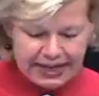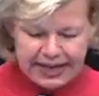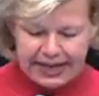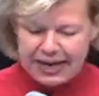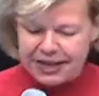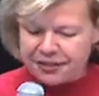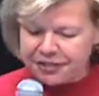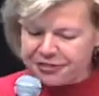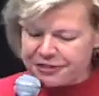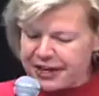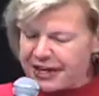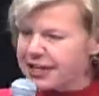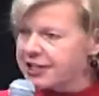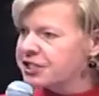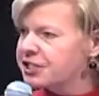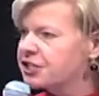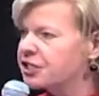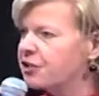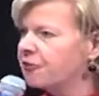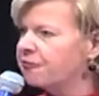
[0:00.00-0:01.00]
in
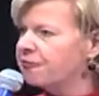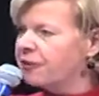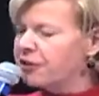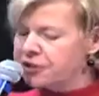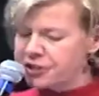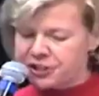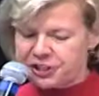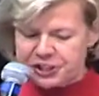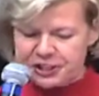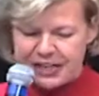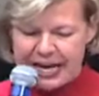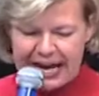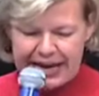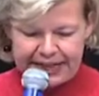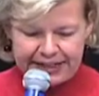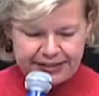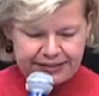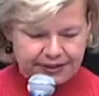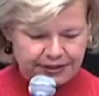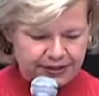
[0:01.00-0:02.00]
this, the first
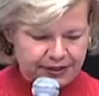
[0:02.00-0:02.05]
state